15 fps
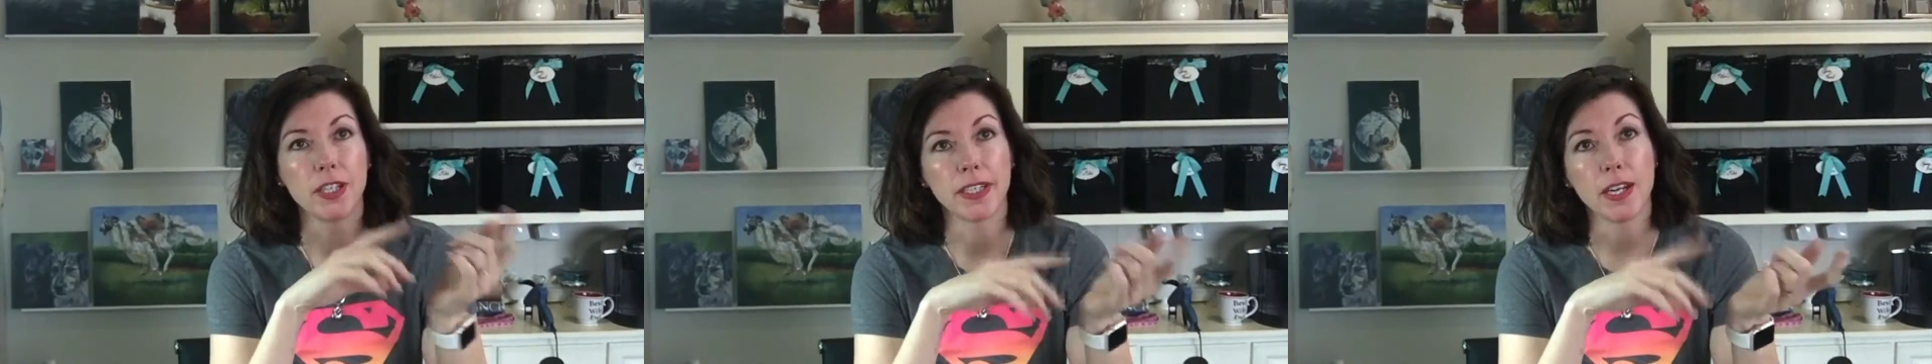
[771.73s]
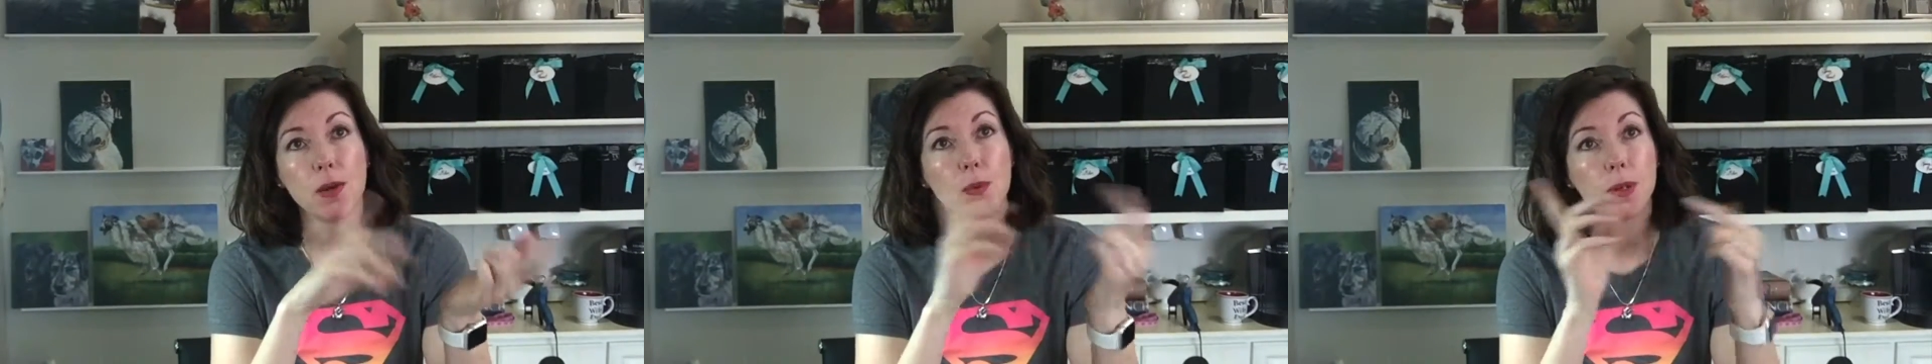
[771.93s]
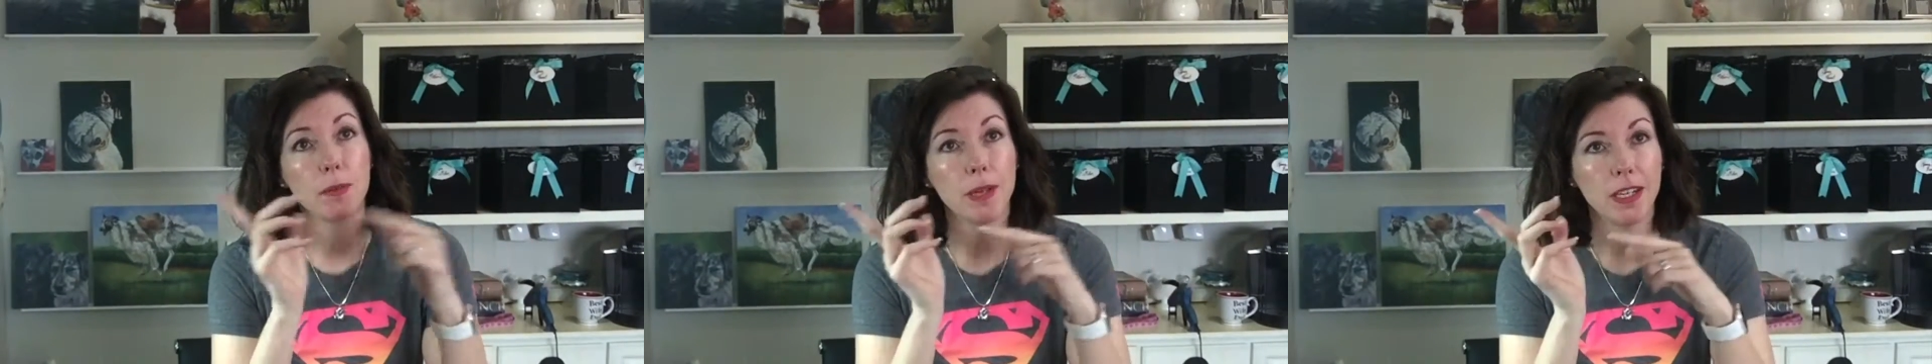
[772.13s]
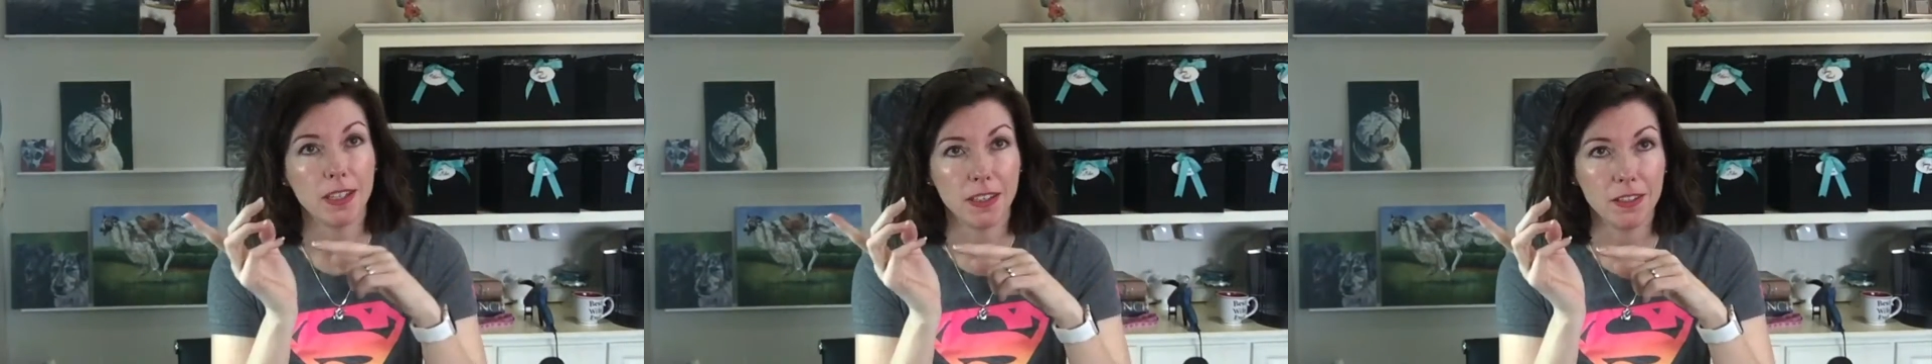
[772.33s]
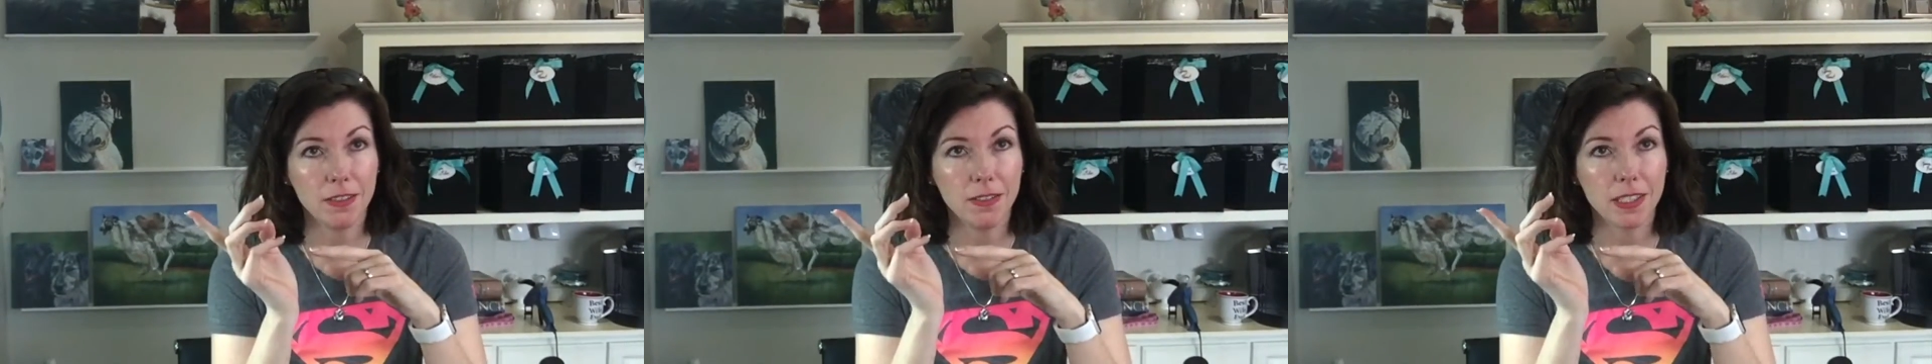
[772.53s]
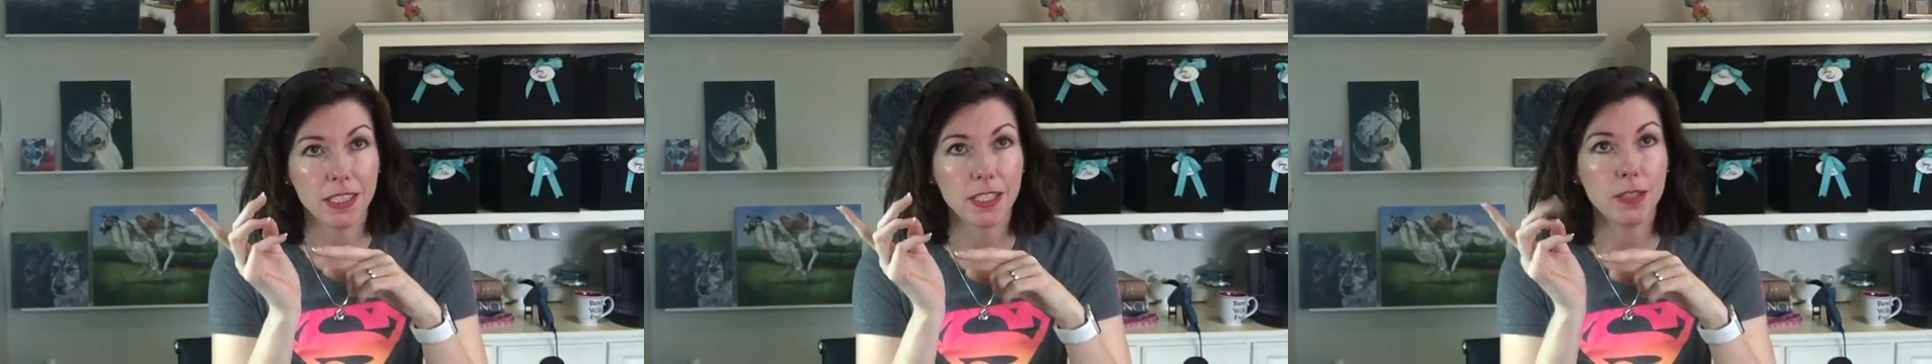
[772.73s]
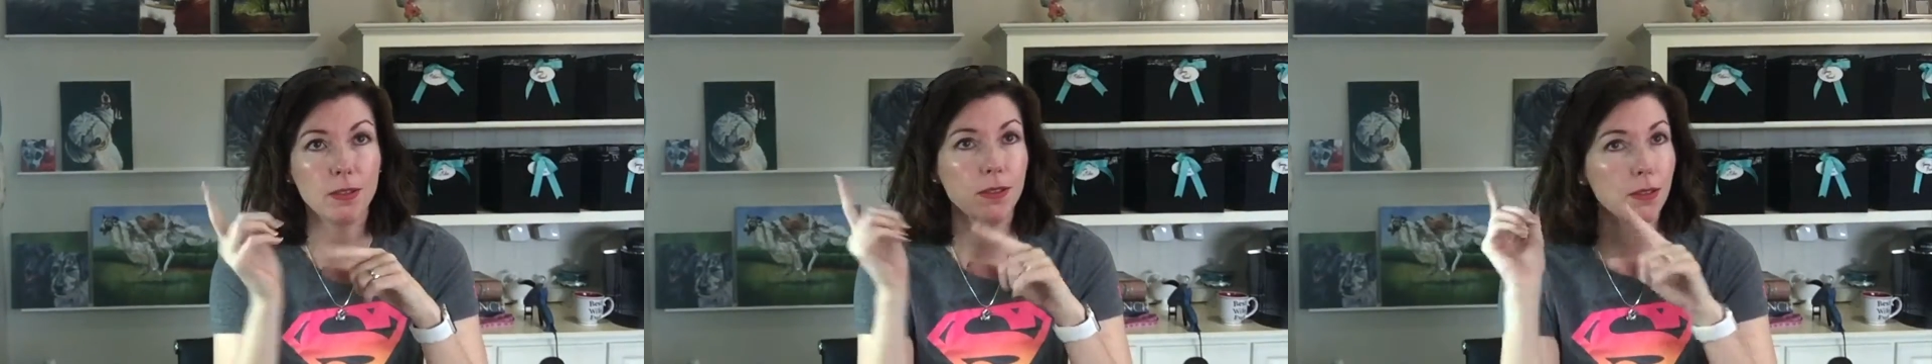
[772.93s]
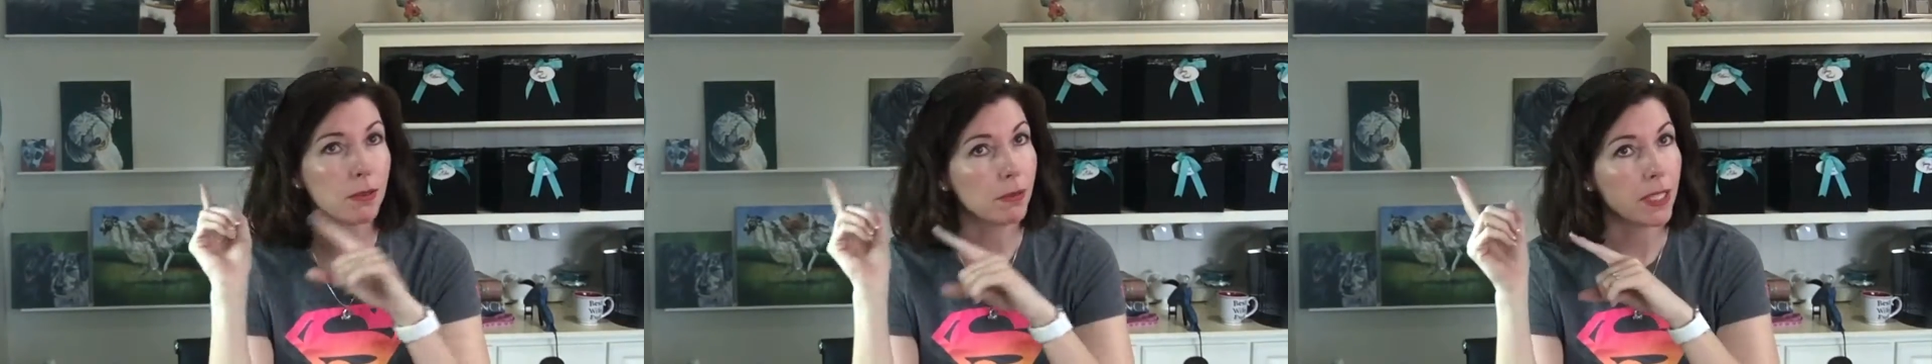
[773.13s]
check out one of my other
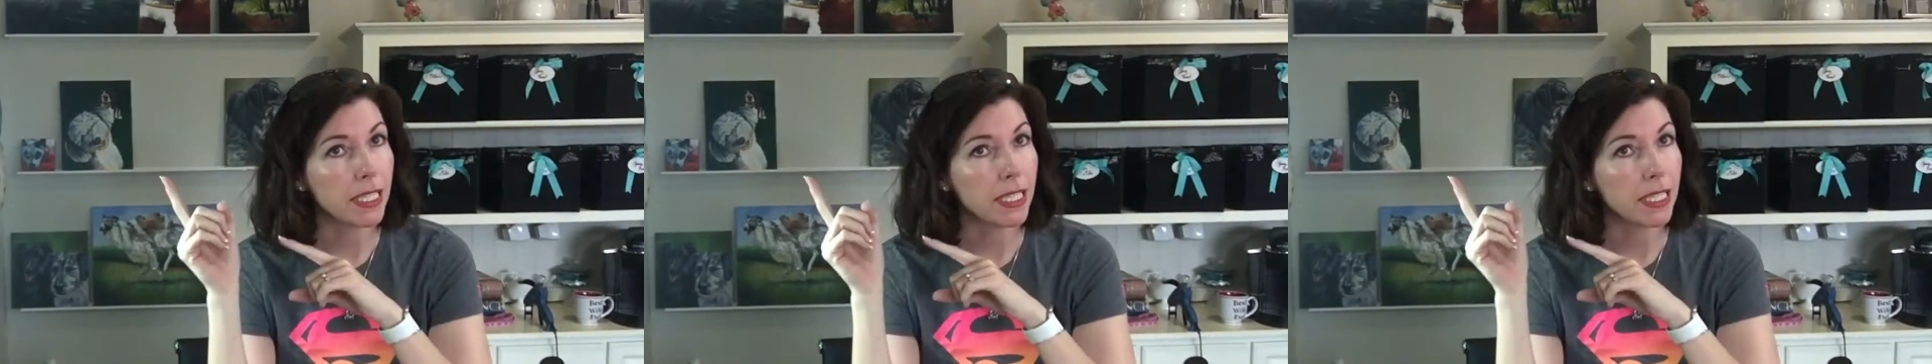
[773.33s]
videos